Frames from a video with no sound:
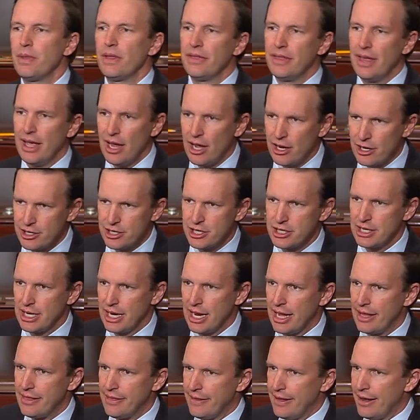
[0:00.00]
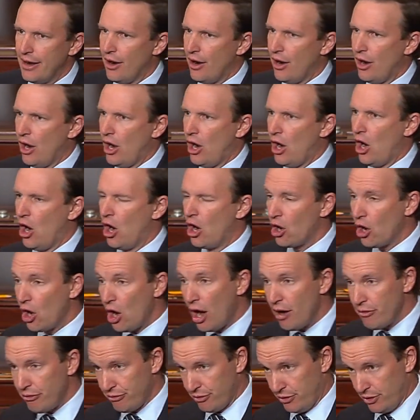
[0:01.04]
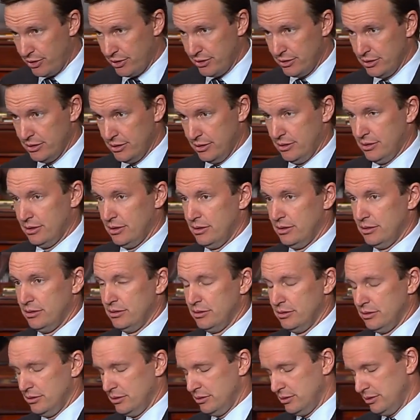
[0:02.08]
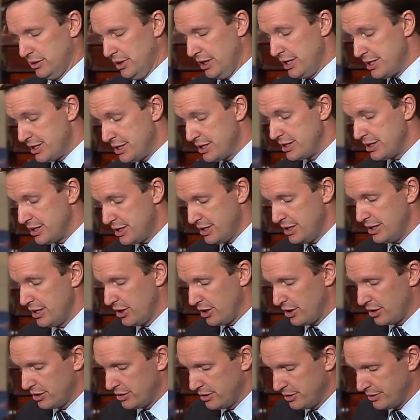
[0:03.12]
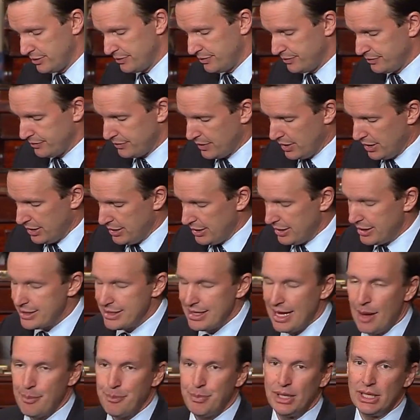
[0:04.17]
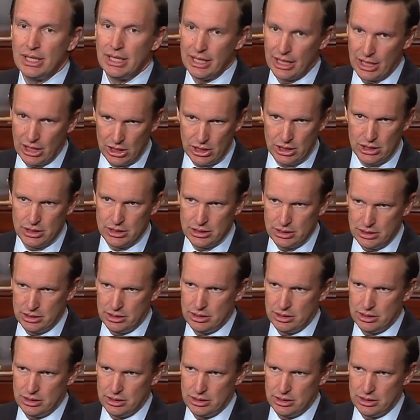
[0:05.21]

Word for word: that they understand that our offer is sincere, that it is not political,